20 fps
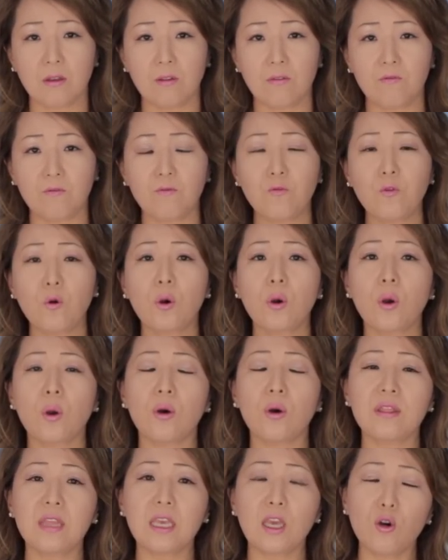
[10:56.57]

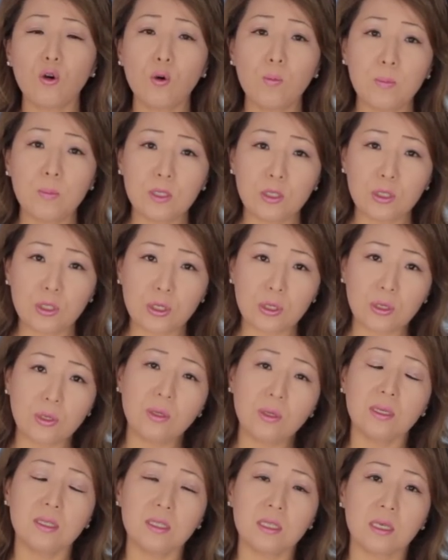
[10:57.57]
for the
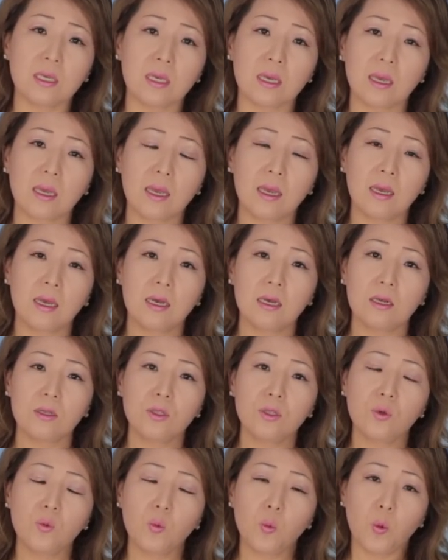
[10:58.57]
opportunity
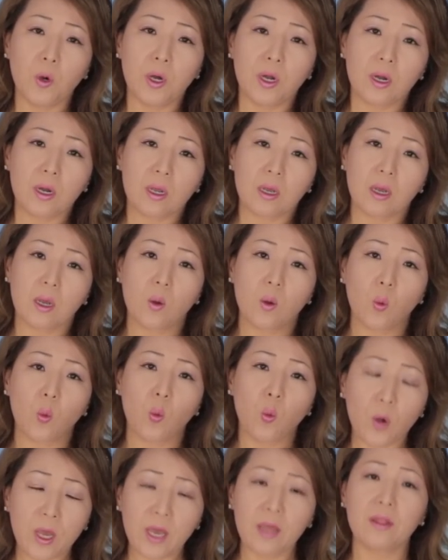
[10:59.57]
to work
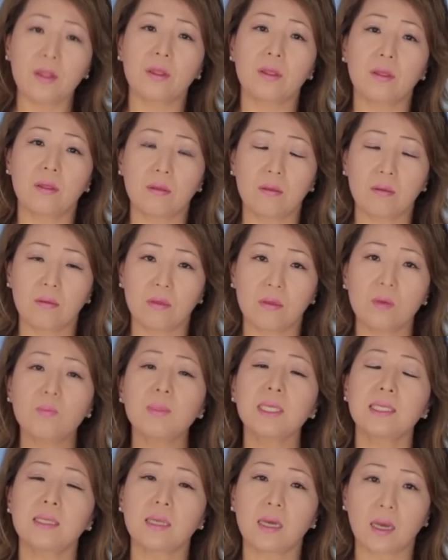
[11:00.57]
with the
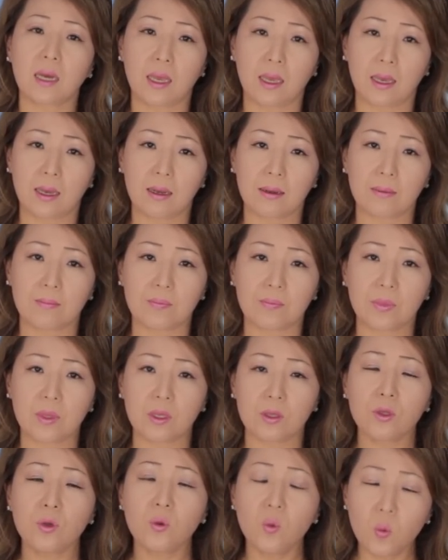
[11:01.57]
Messiah,
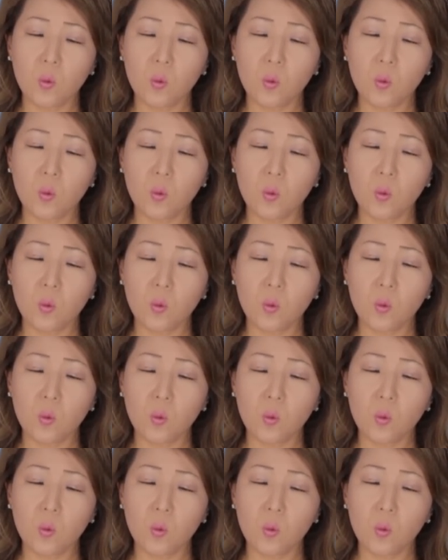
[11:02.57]
to